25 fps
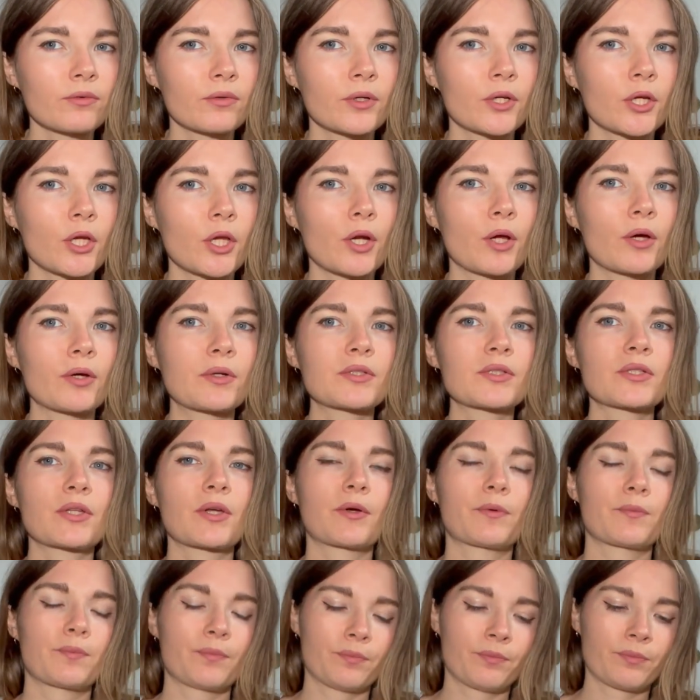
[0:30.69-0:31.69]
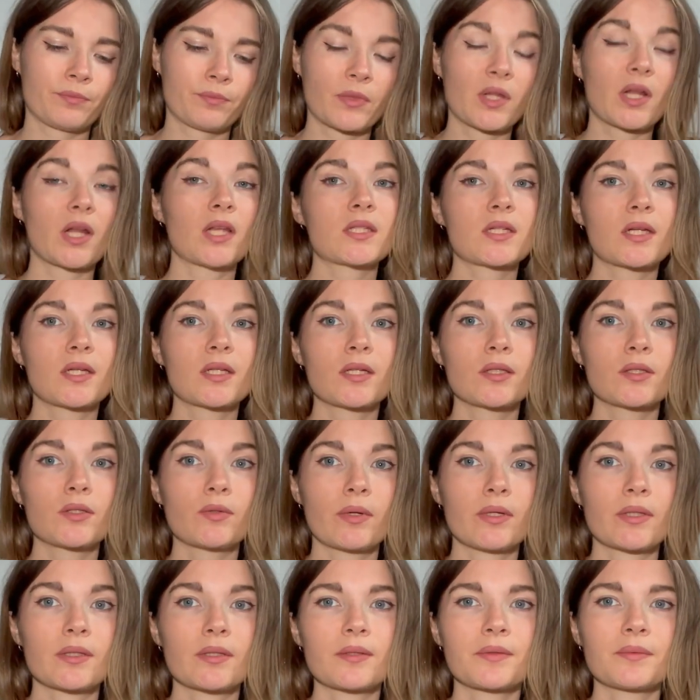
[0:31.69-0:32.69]
you know. So let's get into
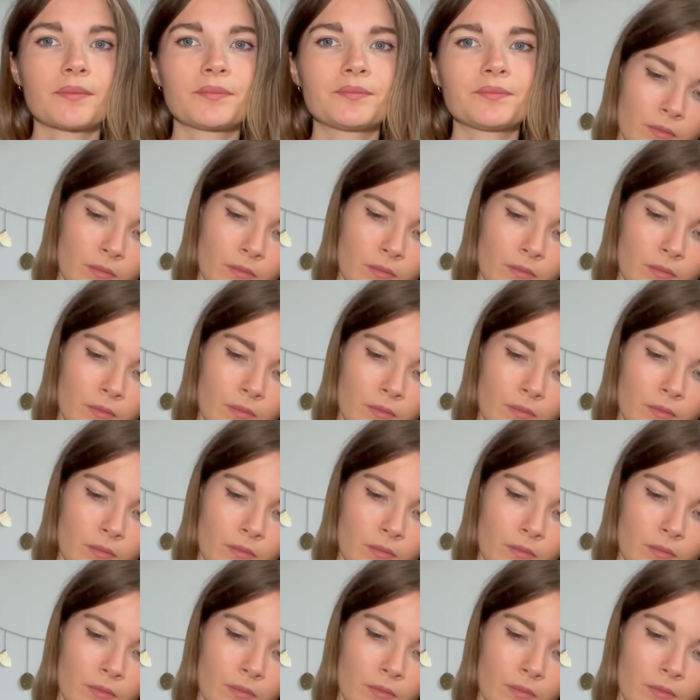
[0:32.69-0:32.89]
it.